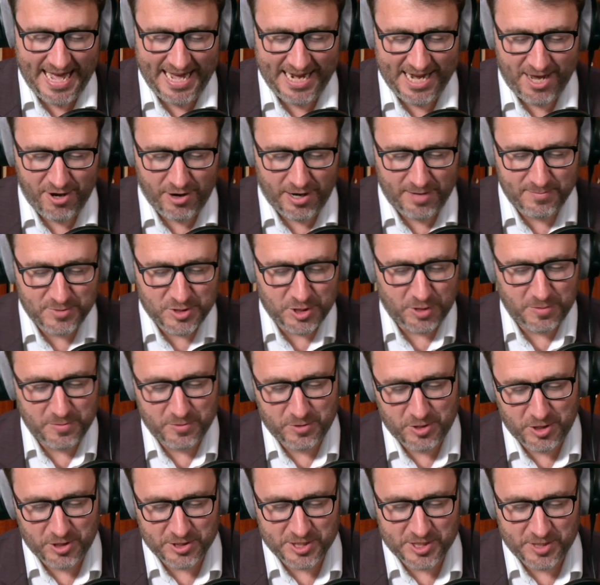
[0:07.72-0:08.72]
Hello, I'm Tom
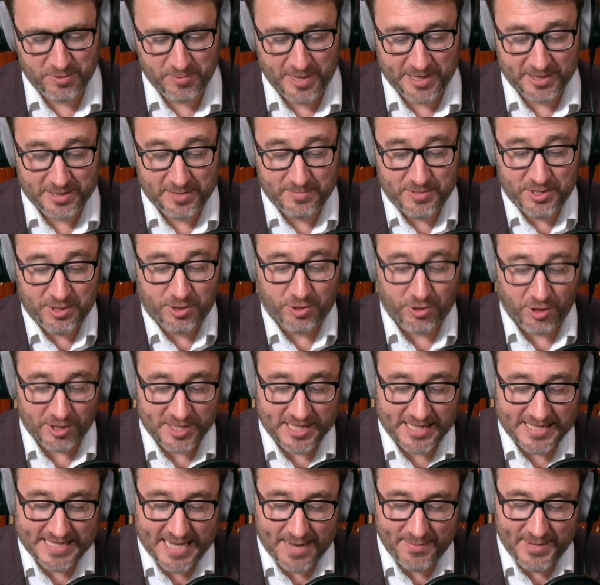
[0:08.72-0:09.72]
Cross and welcome to
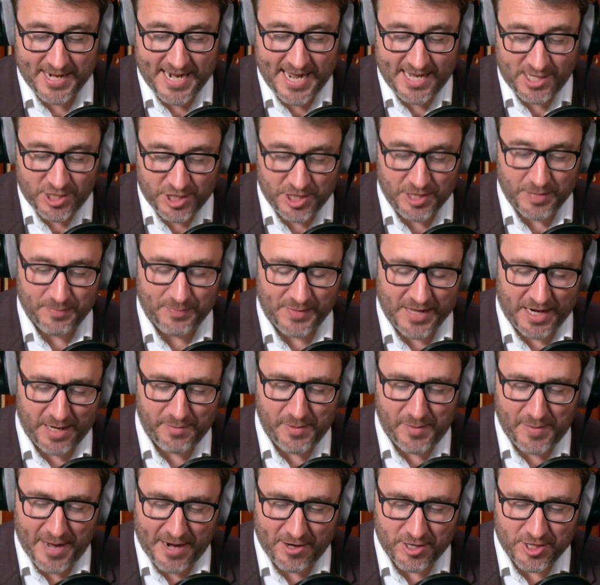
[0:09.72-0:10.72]
Cross Examination.
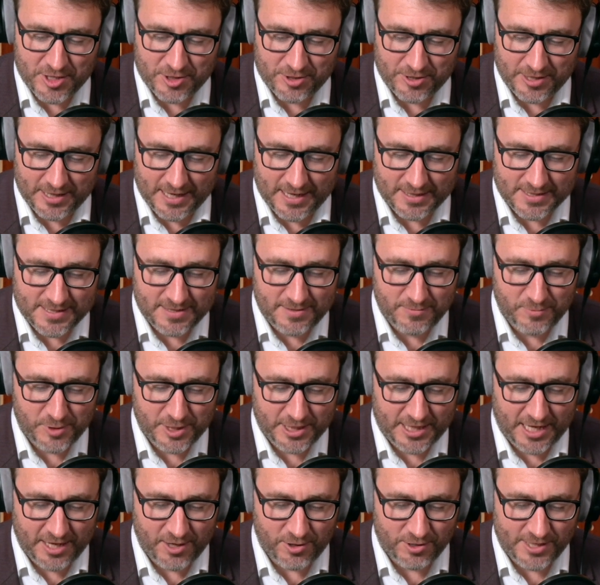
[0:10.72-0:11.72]
I'm a barrister in London
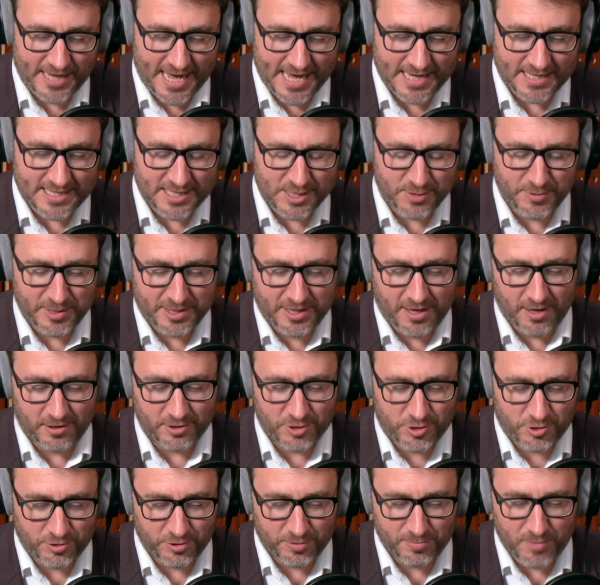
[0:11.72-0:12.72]
working on cases with
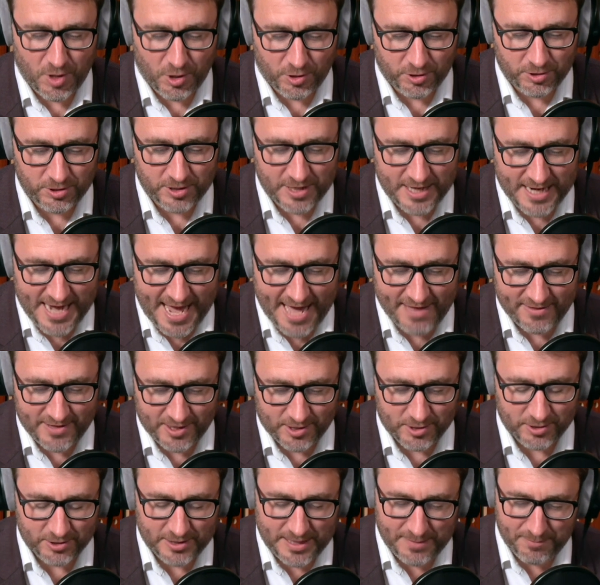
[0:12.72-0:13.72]
cultural, moral and
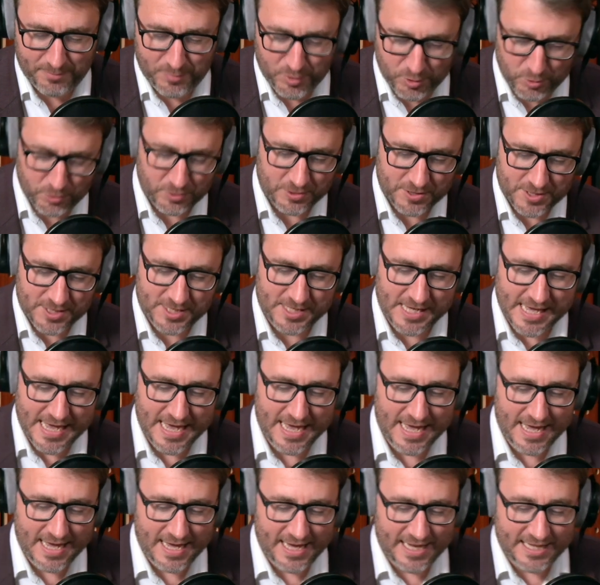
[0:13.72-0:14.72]
ethical importance.
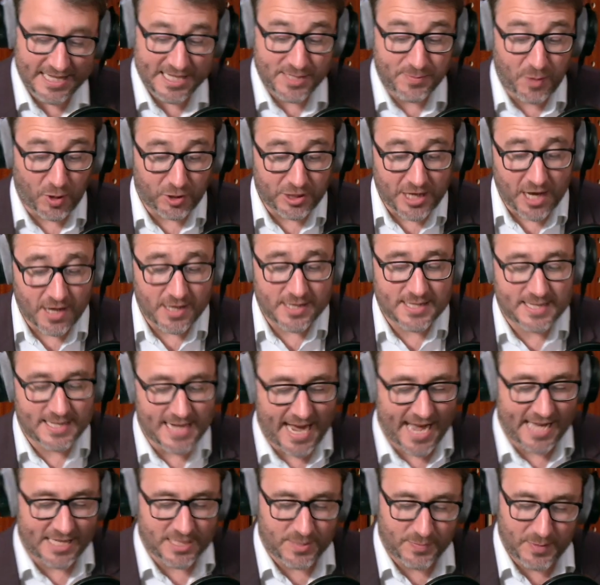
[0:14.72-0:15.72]
In this podcast,
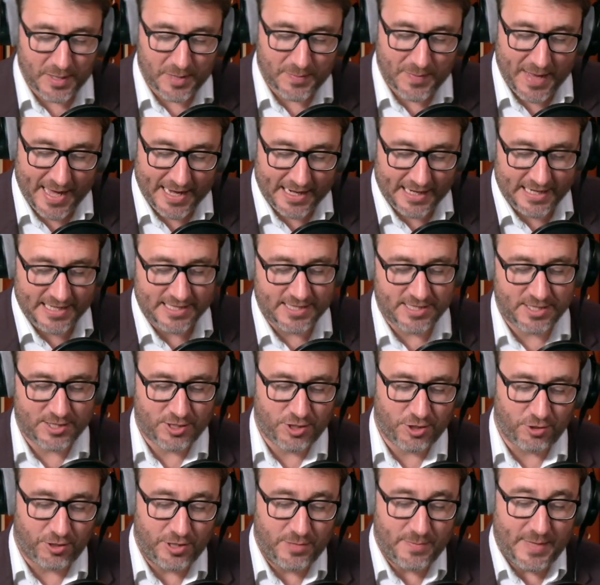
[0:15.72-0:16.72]
expert panellists
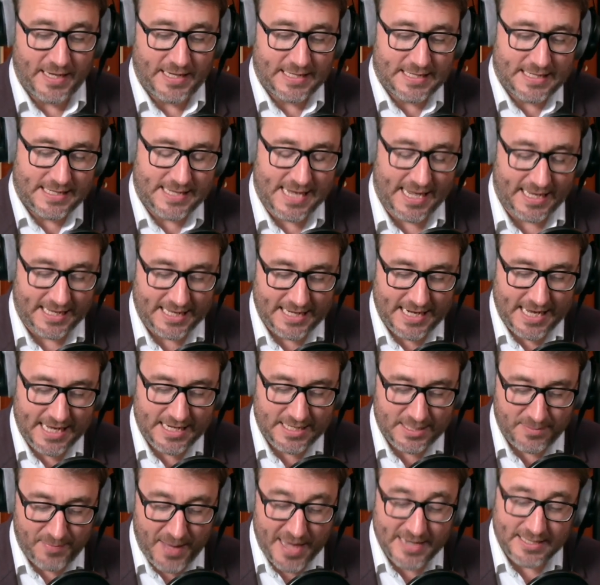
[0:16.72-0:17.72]
join me to take an
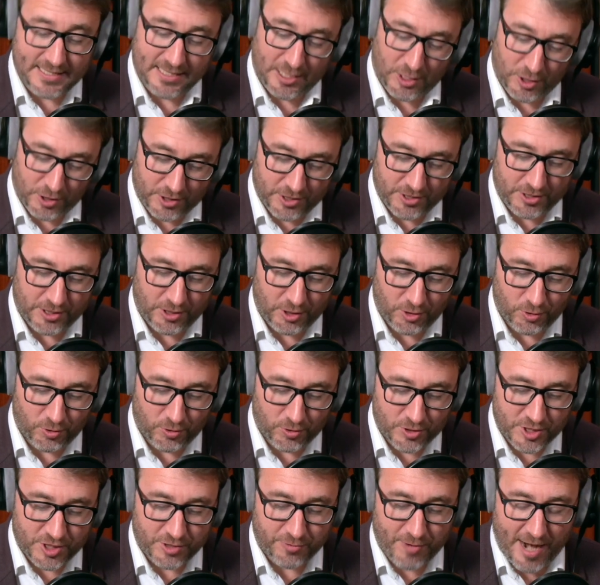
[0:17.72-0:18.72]
independent look at the
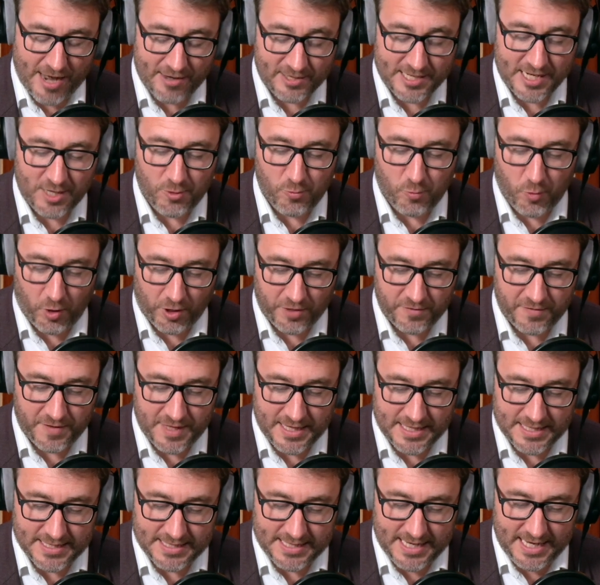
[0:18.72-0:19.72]
law surrounding one of
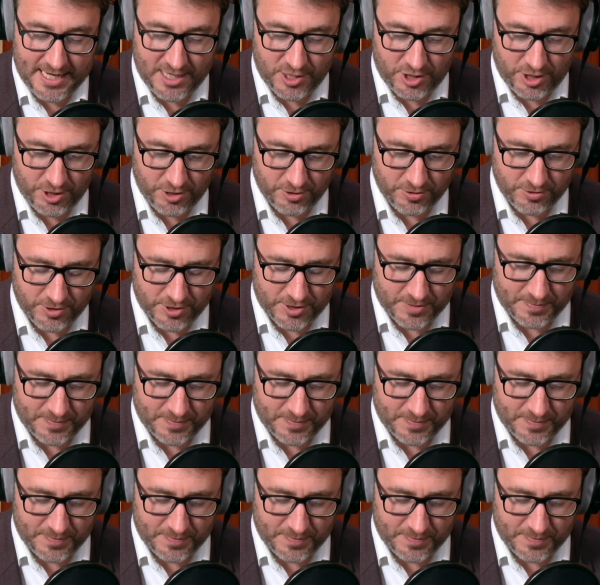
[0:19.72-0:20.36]
these issues.